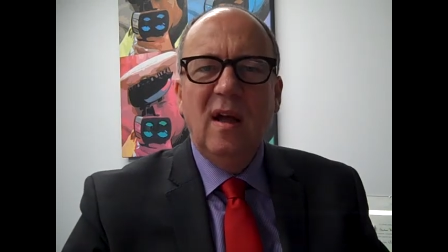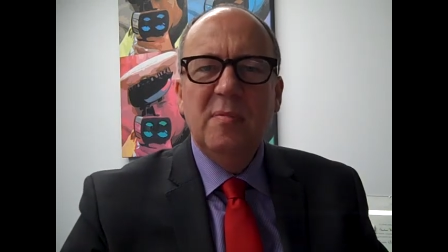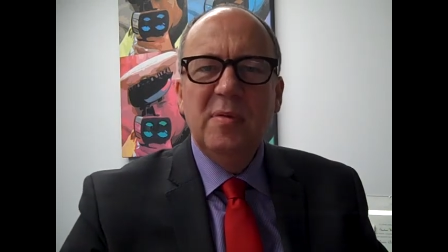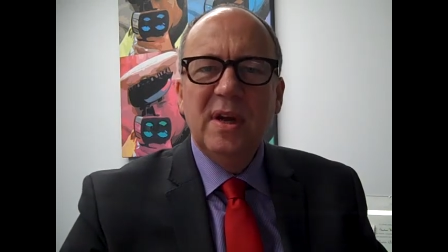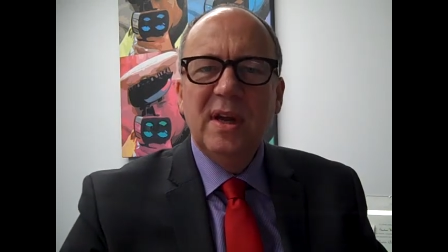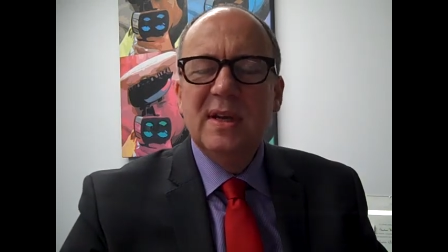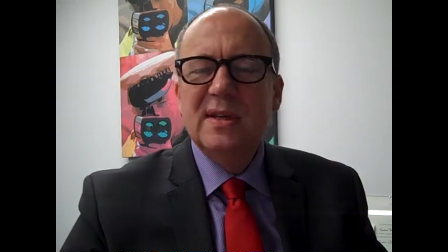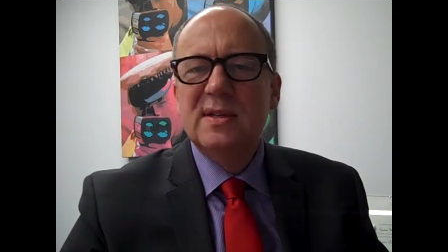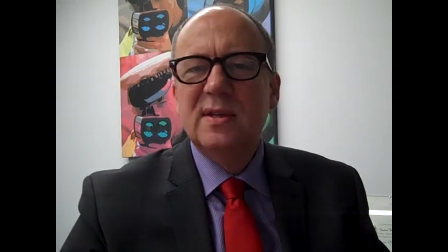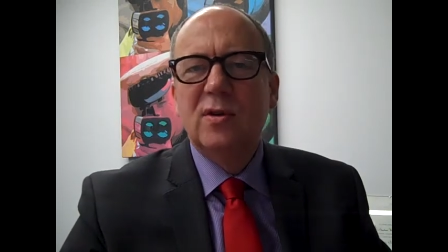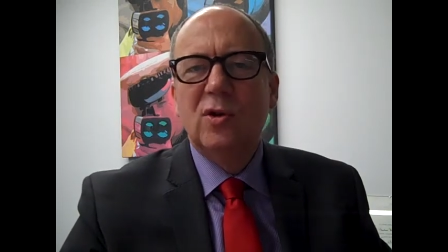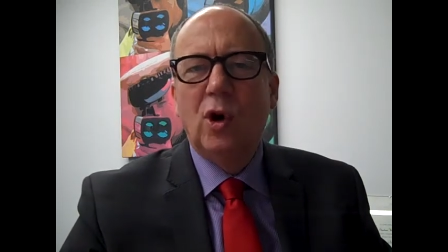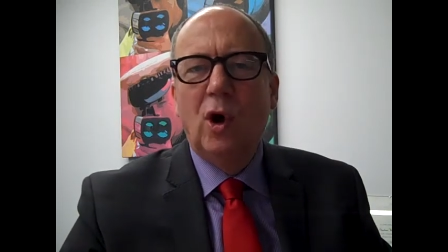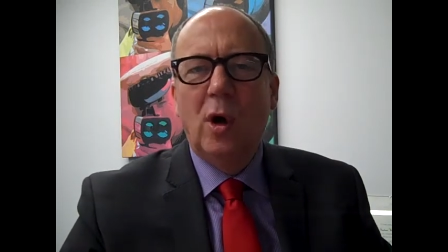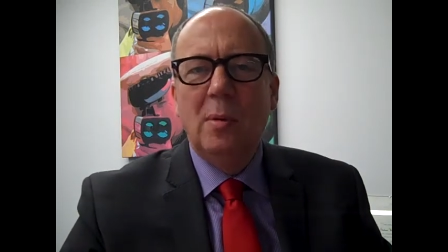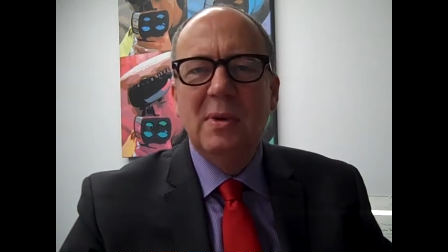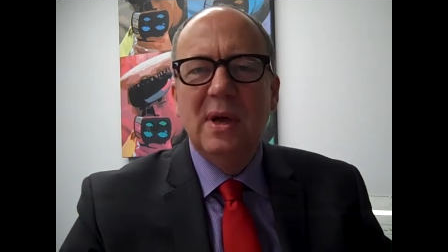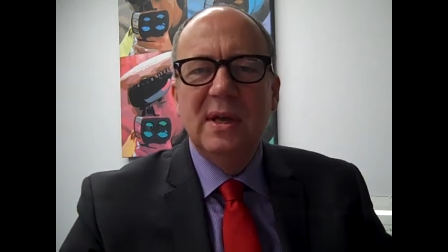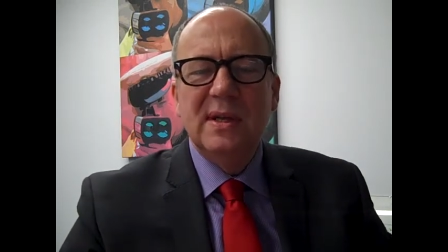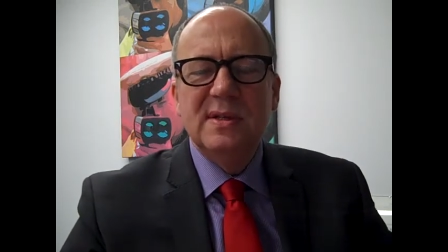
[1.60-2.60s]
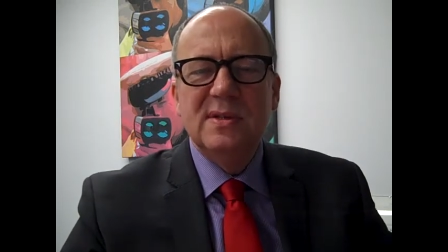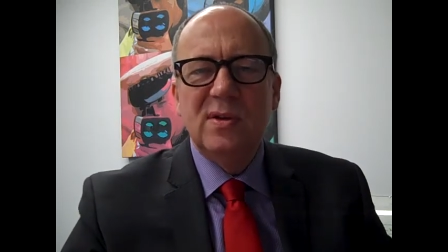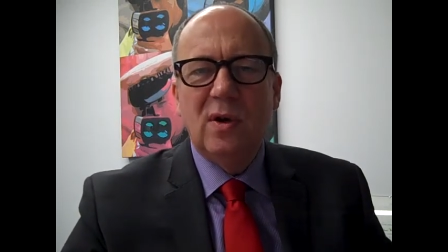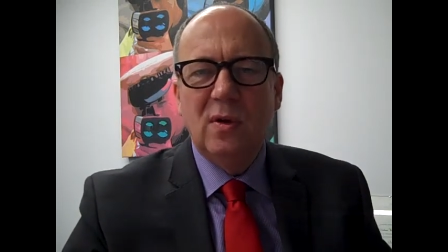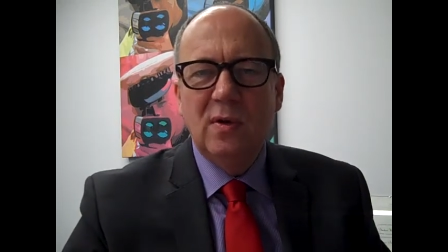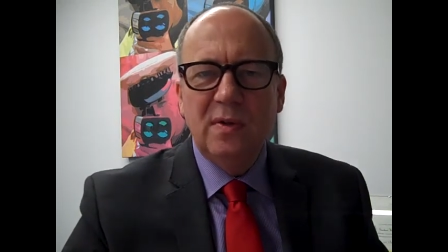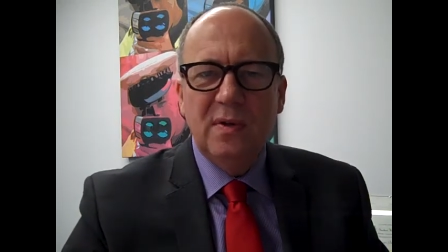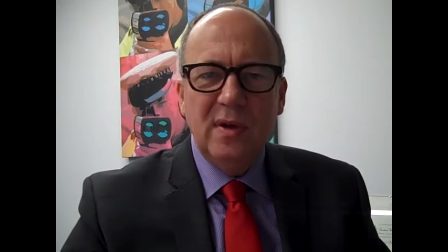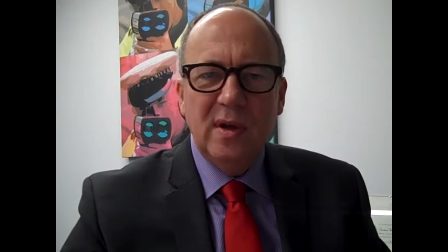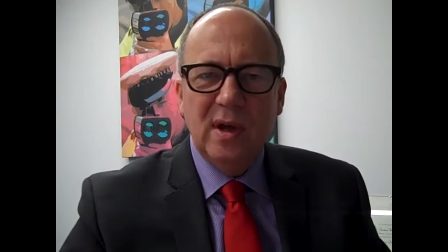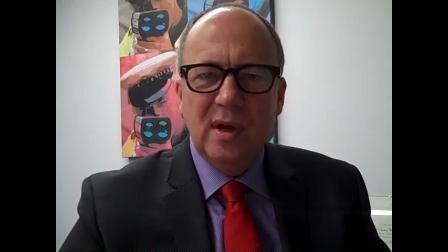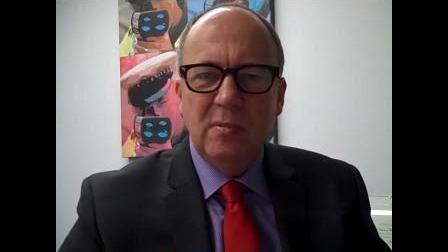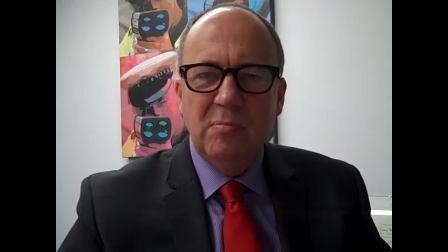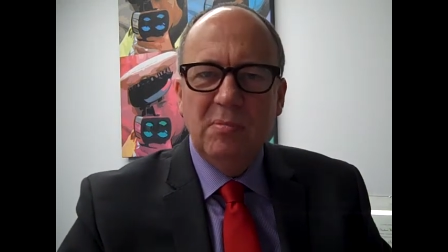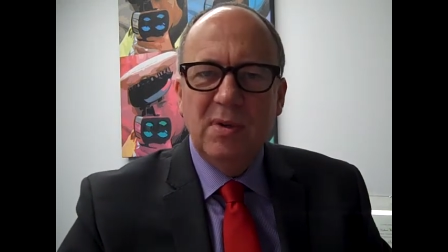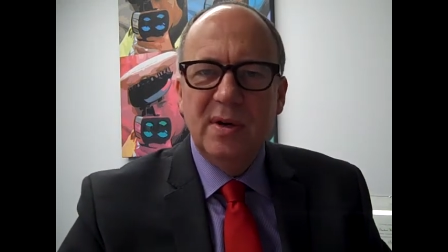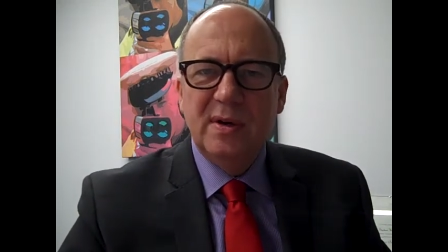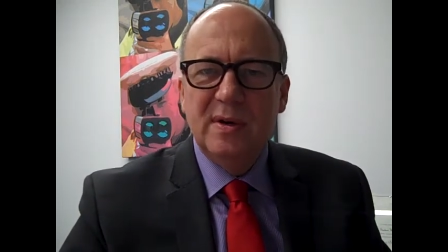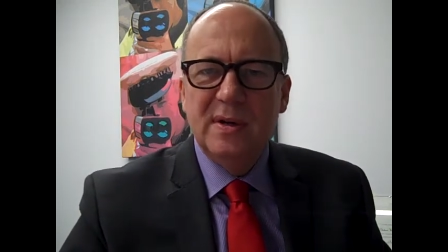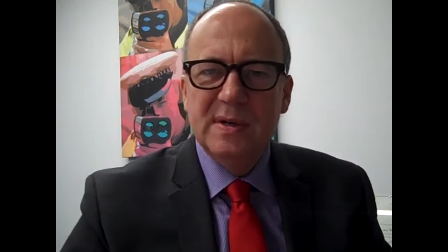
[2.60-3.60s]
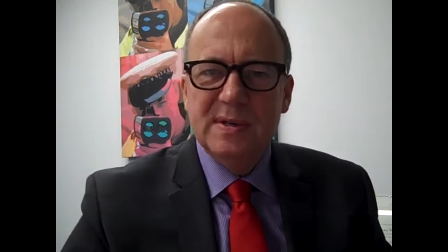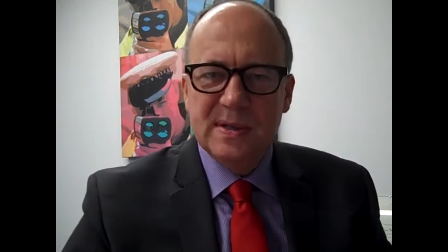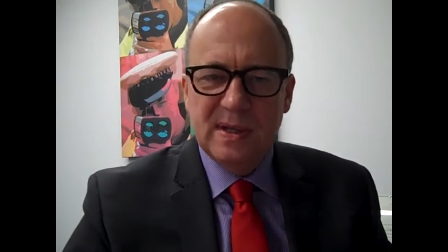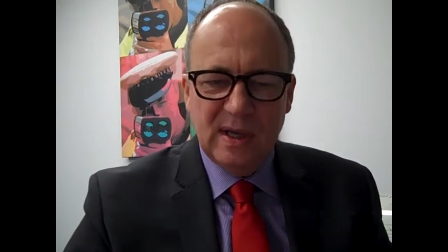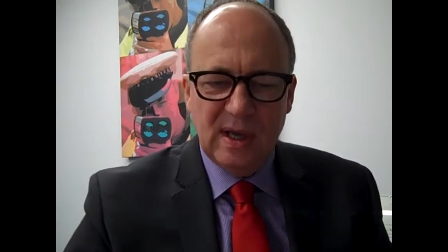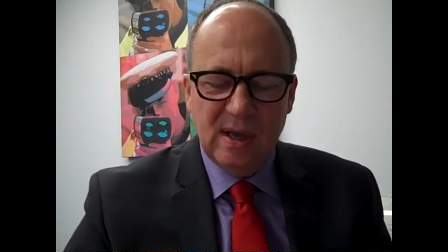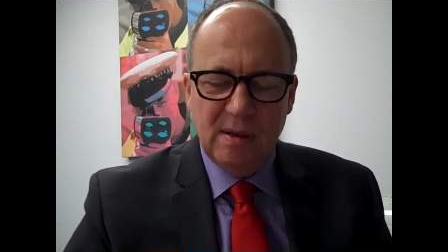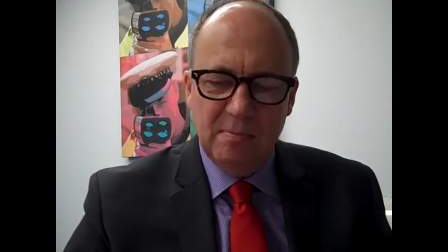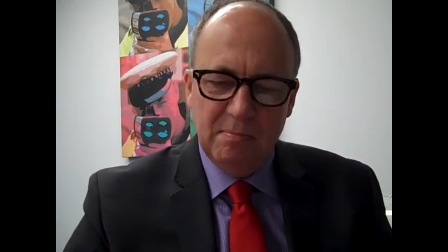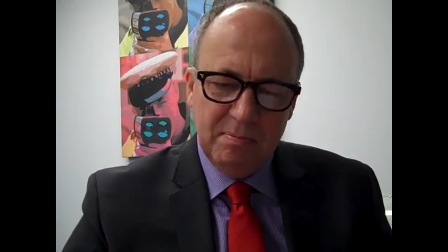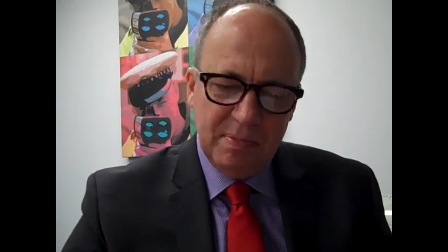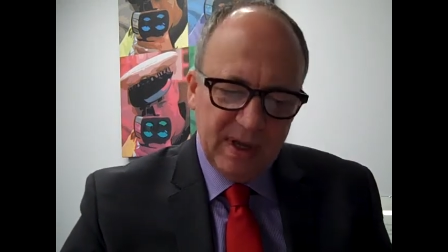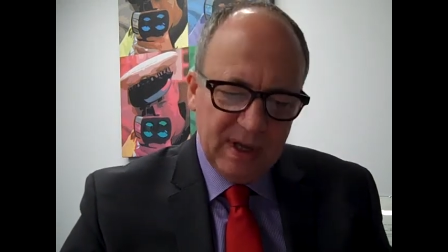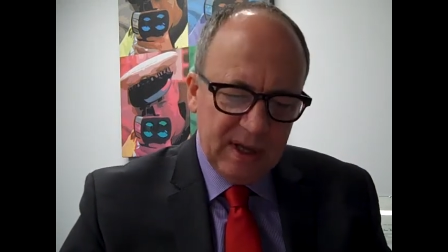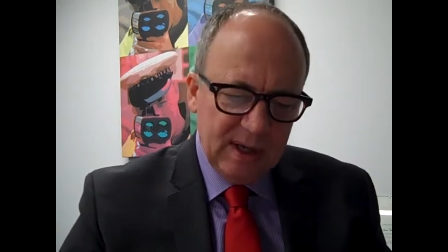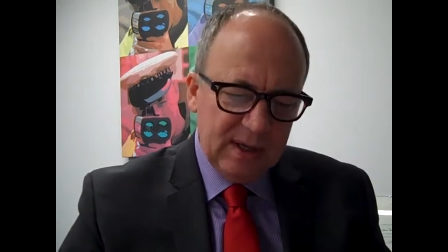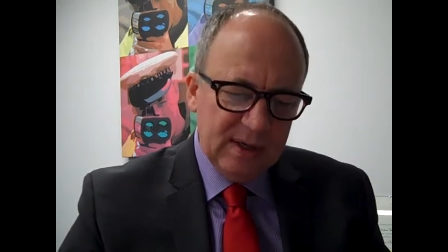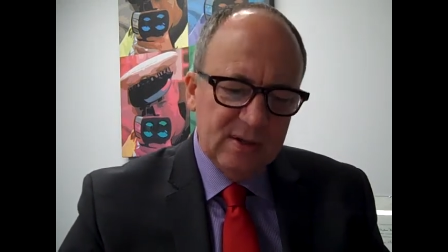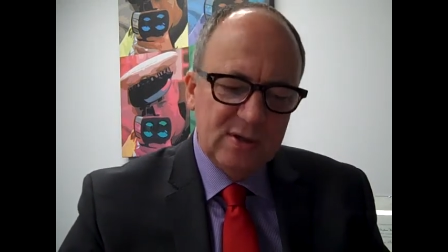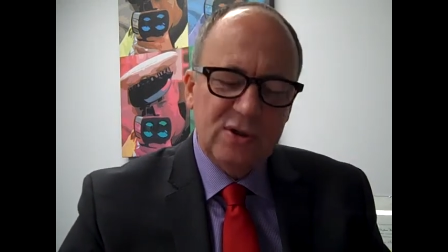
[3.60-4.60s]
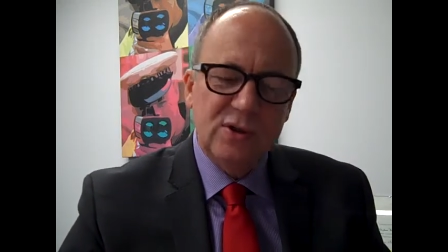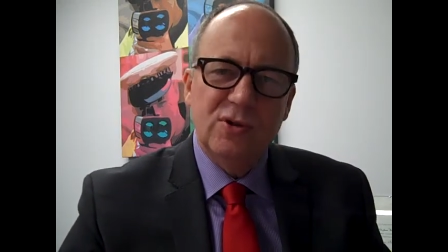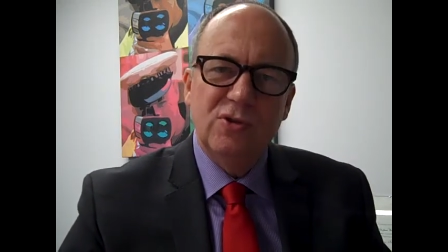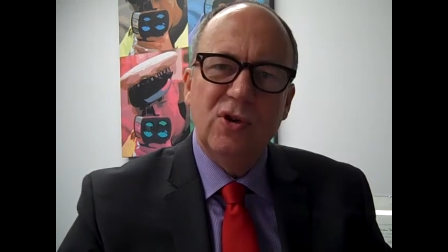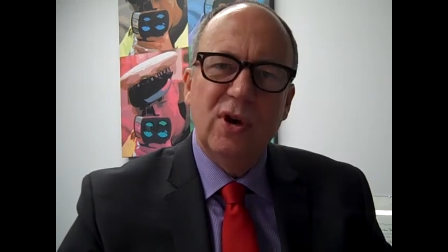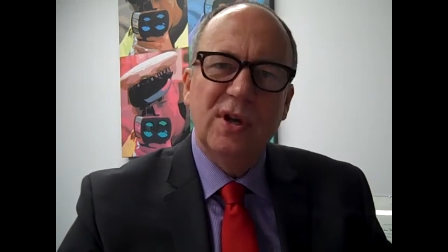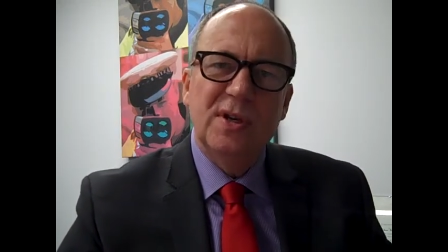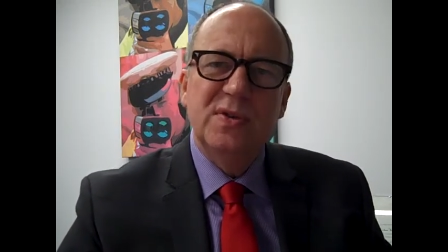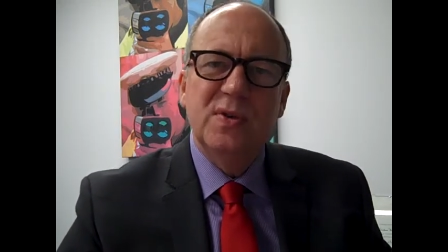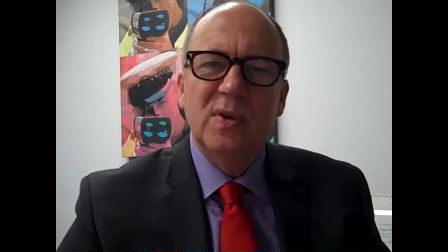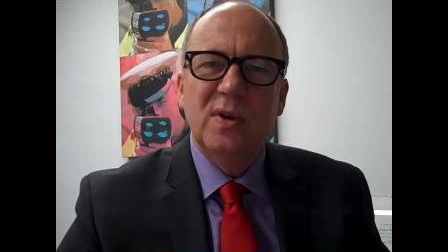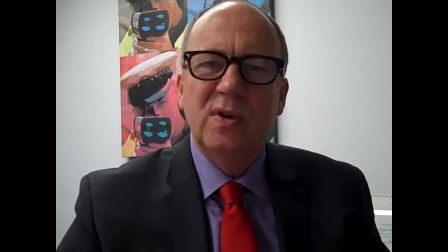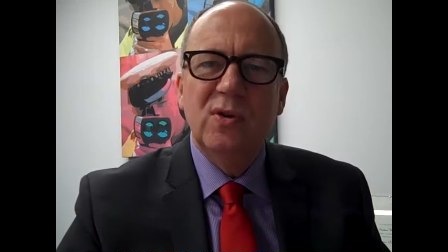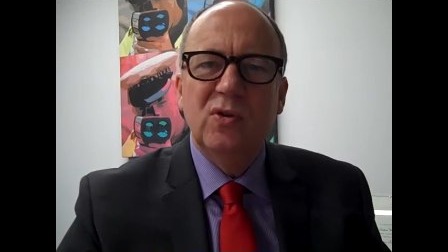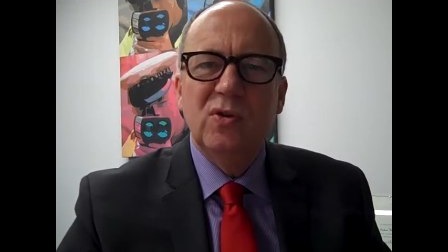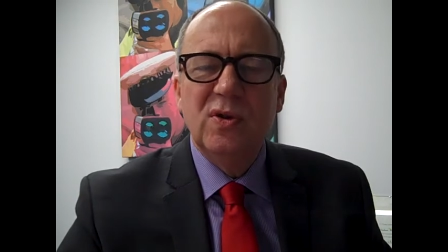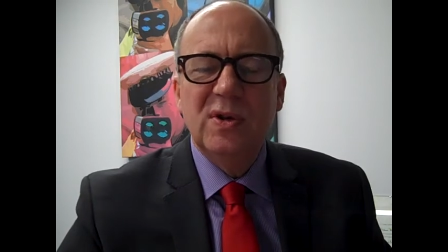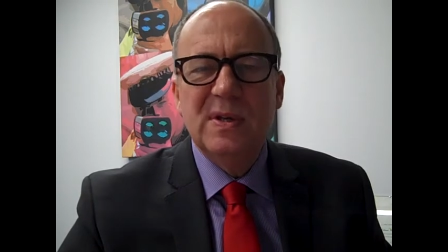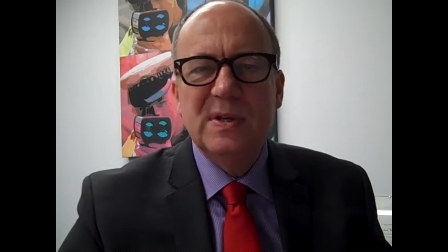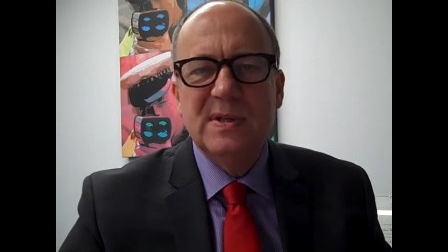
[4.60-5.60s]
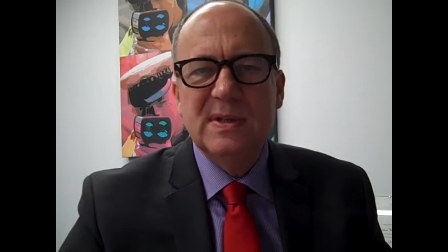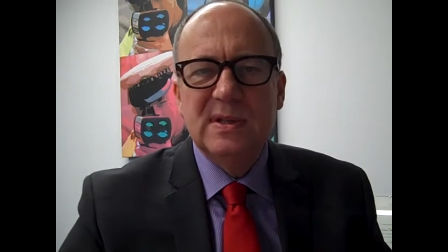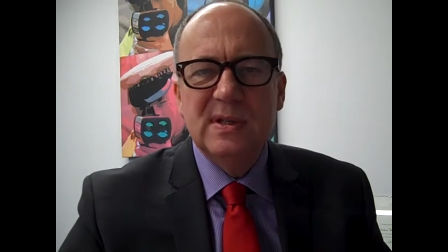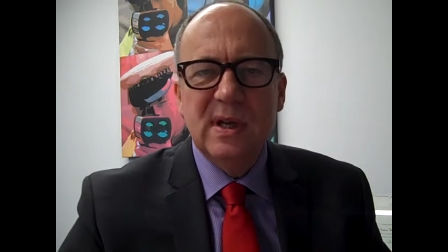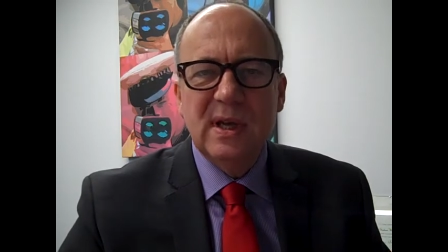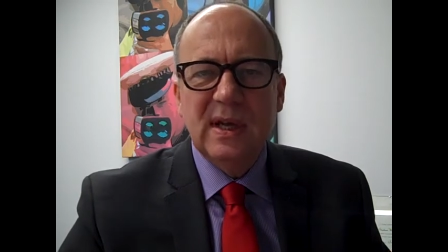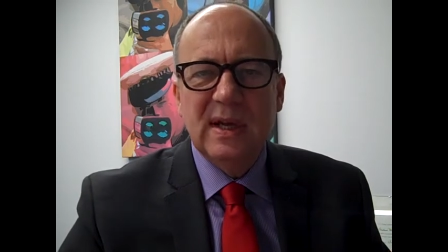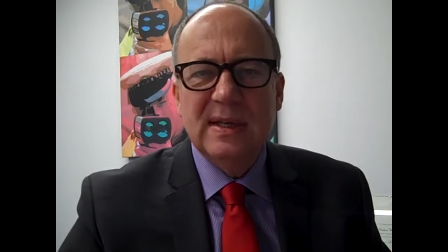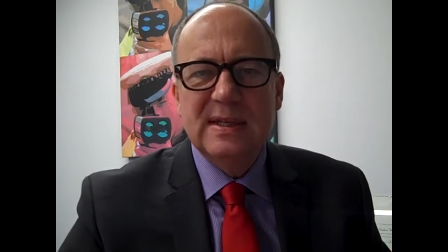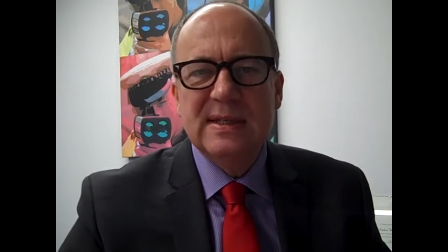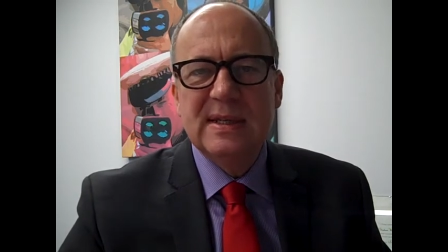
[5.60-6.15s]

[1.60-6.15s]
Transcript: I've been asked to comment on the Mirrors campaign to try to increase uh,